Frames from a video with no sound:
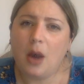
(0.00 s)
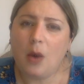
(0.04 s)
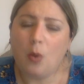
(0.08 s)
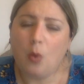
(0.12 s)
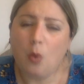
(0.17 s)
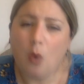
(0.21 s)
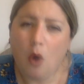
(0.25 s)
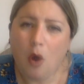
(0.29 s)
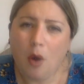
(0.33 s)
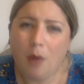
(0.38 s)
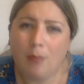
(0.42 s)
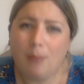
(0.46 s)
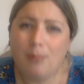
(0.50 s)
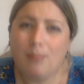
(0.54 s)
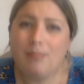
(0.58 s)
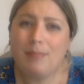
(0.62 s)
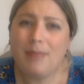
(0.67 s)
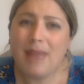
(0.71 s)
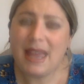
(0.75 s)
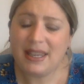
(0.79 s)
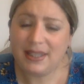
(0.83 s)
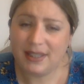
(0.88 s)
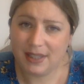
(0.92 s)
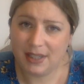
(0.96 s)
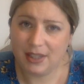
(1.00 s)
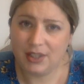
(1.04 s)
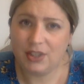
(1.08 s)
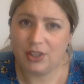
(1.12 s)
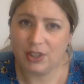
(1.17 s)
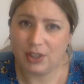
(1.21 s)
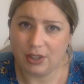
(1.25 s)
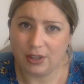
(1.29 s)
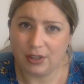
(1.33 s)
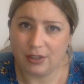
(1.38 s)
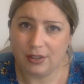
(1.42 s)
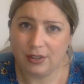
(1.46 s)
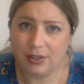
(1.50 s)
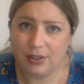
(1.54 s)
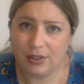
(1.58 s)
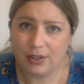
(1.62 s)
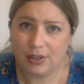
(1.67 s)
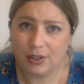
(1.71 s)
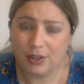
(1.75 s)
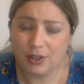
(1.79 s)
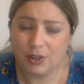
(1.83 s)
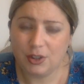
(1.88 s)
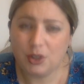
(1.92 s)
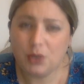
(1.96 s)
What messages
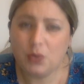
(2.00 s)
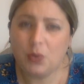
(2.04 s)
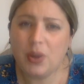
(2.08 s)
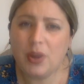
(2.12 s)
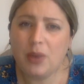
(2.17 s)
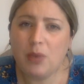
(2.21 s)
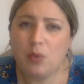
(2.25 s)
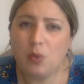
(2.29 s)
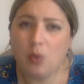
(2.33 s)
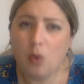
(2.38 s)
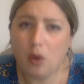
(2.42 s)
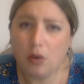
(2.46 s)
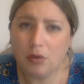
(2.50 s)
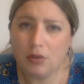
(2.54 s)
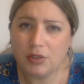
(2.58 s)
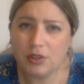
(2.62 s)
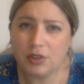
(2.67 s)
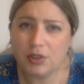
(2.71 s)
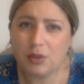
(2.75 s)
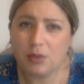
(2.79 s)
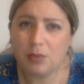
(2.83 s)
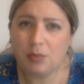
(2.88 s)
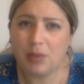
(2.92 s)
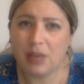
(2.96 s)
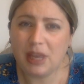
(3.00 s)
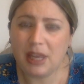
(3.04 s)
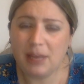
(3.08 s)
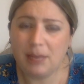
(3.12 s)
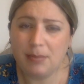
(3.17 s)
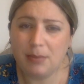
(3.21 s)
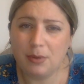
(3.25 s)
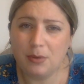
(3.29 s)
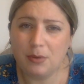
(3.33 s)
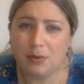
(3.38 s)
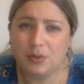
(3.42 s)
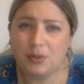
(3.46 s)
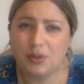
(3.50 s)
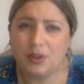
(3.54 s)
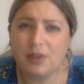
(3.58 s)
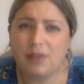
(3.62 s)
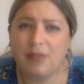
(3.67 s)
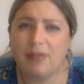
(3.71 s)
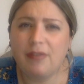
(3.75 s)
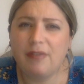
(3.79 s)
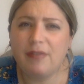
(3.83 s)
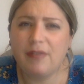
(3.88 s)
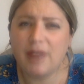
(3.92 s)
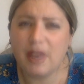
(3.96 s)
do we want people to
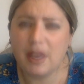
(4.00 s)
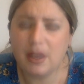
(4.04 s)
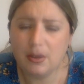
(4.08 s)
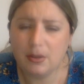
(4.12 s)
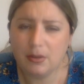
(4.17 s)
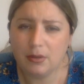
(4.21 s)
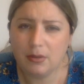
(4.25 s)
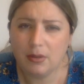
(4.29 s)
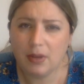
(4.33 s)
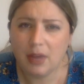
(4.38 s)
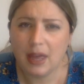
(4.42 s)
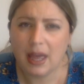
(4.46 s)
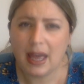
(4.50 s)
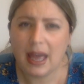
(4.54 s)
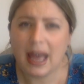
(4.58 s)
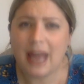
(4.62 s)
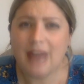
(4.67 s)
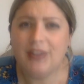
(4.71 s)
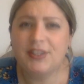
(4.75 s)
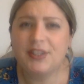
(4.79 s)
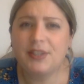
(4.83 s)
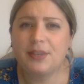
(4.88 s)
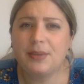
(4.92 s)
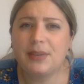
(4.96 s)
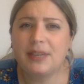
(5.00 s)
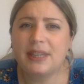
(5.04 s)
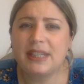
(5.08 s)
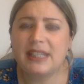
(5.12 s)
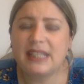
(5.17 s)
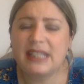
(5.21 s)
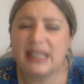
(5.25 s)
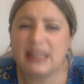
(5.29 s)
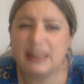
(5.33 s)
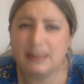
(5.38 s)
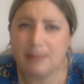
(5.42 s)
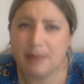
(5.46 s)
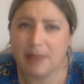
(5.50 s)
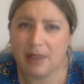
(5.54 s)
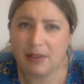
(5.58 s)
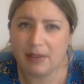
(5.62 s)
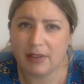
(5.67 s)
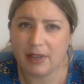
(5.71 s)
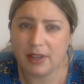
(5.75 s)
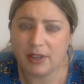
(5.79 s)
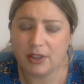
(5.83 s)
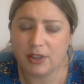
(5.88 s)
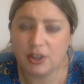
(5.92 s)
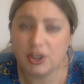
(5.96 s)
feel and to
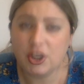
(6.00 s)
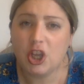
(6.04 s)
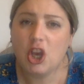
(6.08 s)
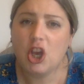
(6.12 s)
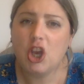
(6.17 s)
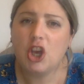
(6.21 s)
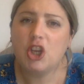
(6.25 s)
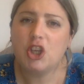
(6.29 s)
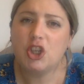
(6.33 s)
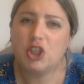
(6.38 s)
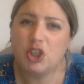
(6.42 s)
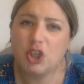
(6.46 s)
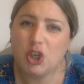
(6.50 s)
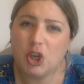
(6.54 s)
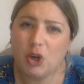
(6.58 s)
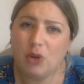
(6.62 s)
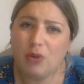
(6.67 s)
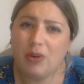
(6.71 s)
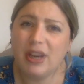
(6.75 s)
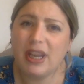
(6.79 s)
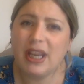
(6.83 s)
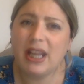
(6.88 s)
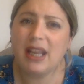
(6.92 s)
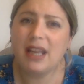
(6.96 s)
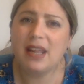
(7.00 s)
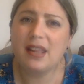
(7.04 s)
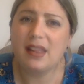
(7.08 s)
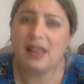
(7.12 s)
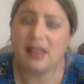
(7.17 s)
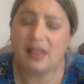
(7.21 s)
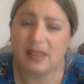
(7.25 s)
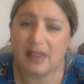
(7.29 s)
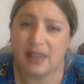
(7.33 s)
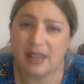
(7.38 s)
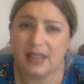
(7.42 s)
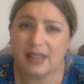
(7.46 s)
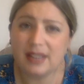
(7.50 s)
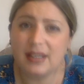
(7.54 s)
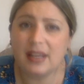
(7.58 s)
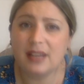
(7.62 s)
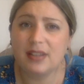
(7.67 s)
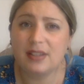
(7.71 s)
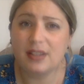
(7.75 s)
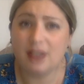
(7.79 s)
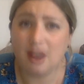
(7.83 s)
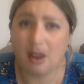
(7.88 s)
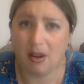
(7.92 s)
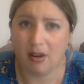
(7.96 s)
experience during this
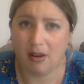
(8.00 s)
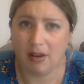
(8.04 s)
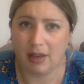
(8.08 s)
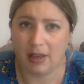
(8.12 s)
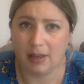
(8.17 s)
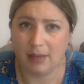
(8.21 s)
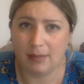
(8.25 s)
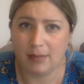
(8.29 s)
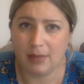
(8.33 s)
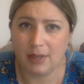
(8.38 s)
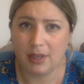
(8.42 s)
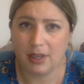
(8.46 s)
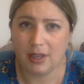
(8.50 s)
time